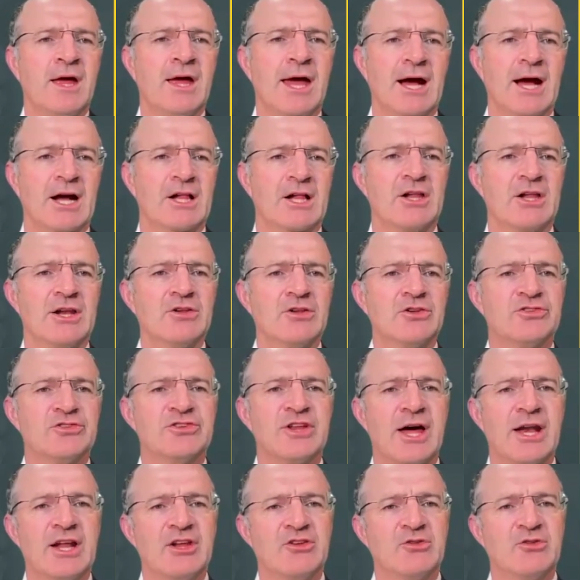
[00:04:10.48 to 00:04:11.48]
Our clinical
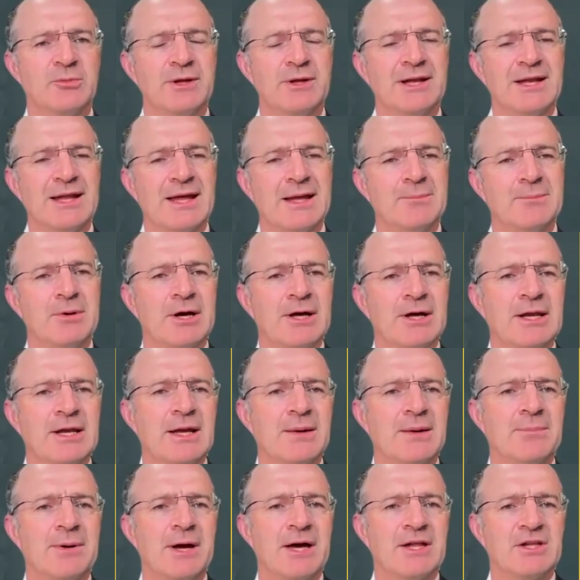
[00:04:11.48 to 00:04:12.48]
studies will be led by
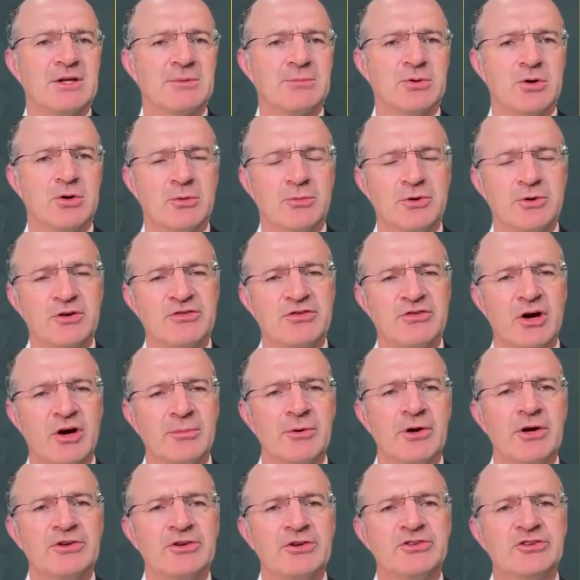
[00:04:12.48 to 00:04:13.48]
idiopathic pulmonary
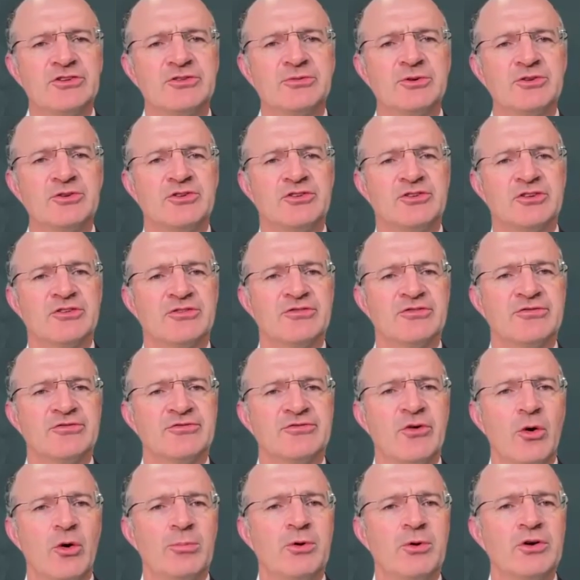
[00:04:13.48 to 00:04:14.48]
fibrosis, which is a
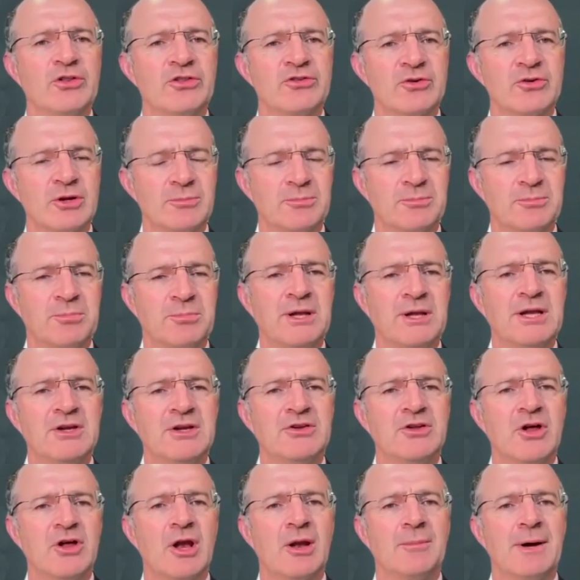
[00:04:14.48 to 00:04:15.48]
$4.3 billion
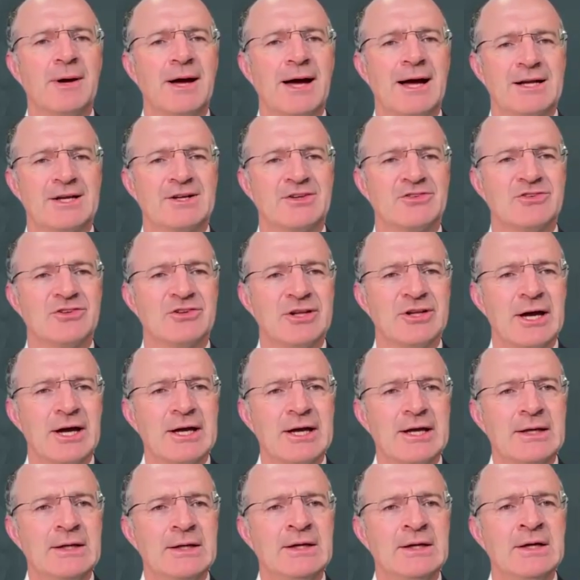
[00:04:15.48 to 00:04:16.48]
market
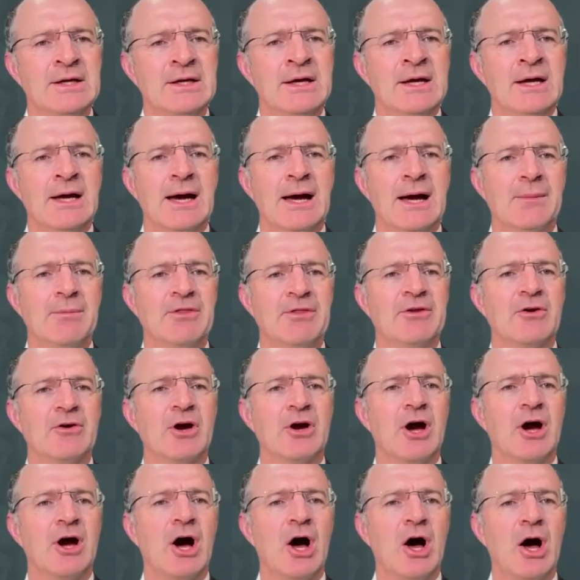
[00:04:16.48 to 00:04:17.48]
today, but there
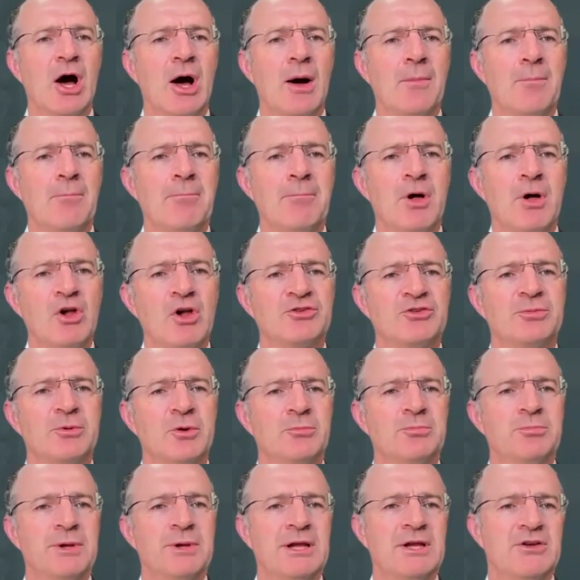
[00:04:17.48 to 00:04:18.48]
are
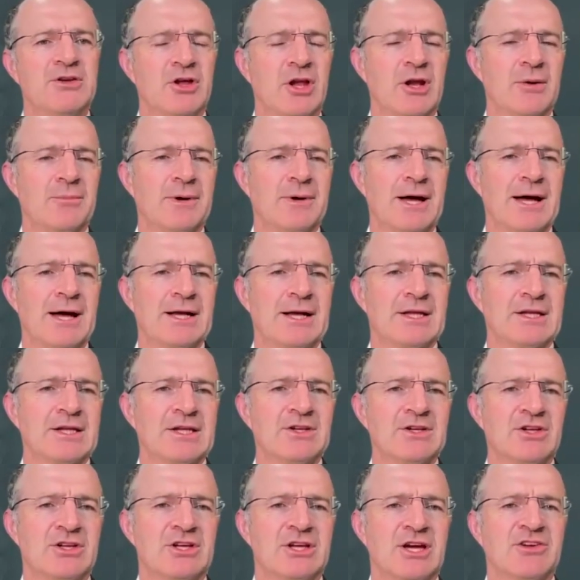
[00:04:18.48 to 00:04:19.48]
multiple billion-dollar market
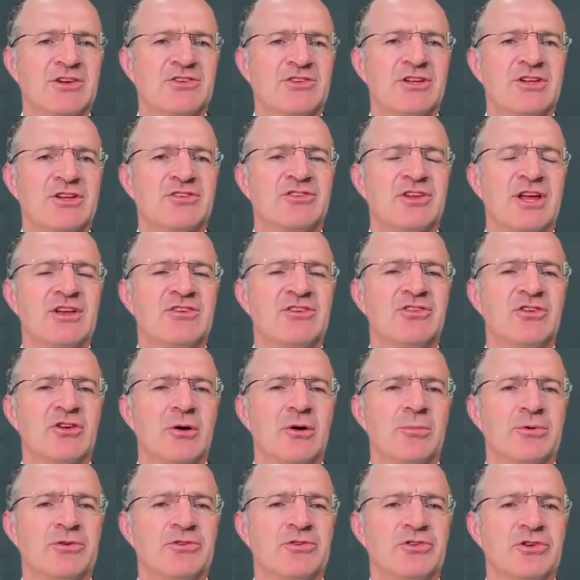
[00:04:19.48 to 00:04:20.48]
indication extension
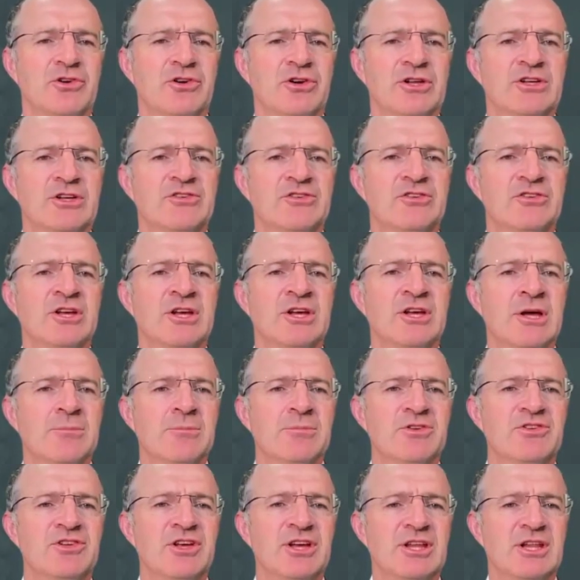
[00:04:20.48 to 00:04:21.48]
opportunities,
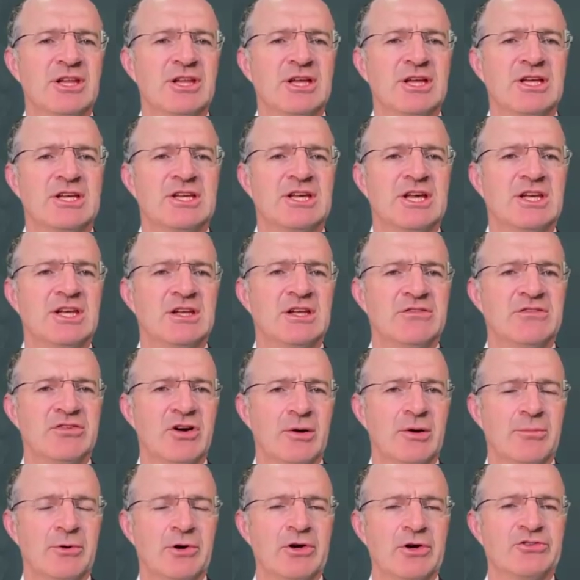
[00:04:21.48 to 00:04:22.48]
particularly in kidney
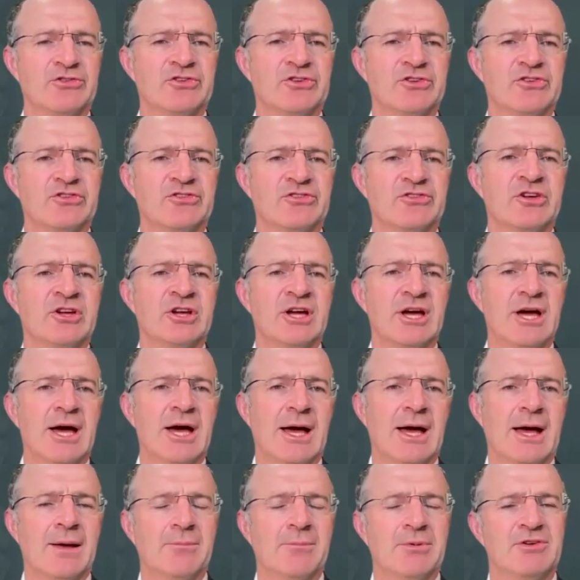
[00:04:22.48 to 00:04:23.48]
fibrosis
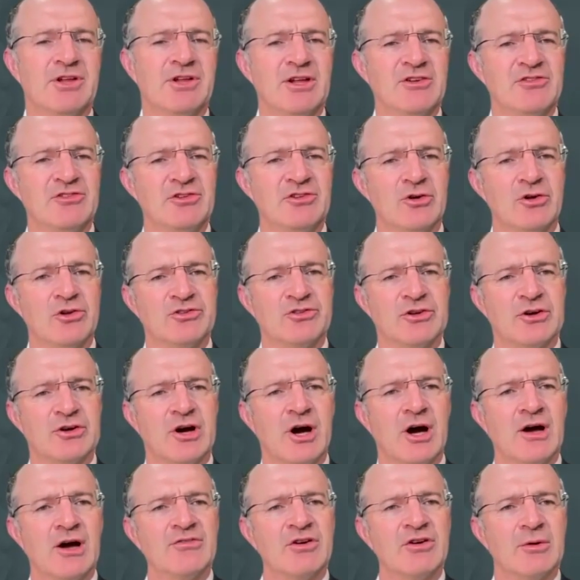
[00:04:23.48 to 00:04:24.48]
and potentially also
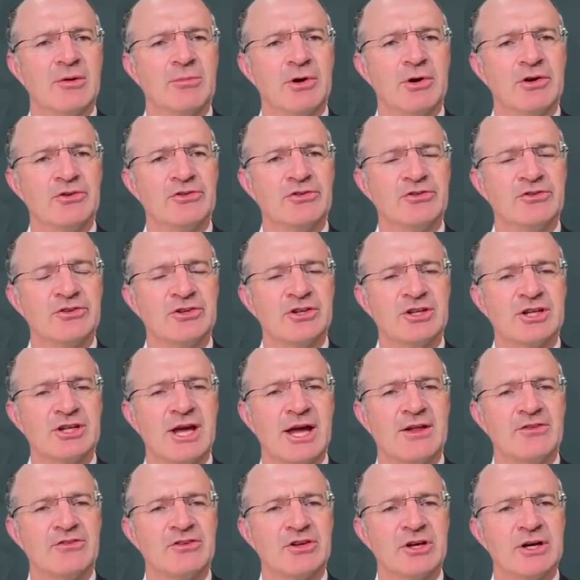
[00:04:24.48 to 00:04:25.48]
eye fibrosis and
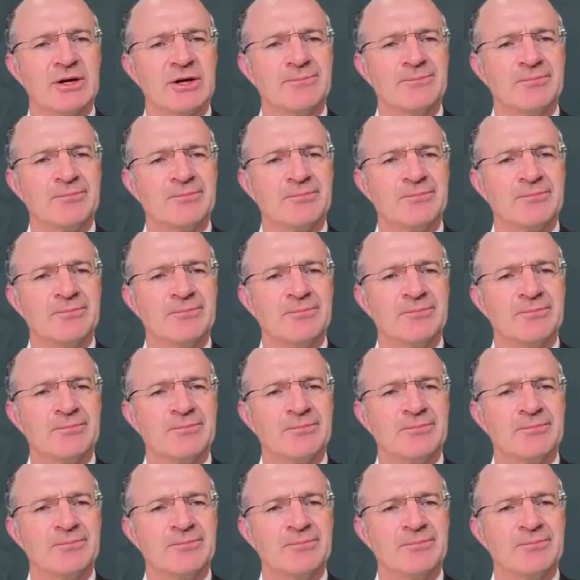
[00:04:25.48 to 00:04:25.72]
cancer.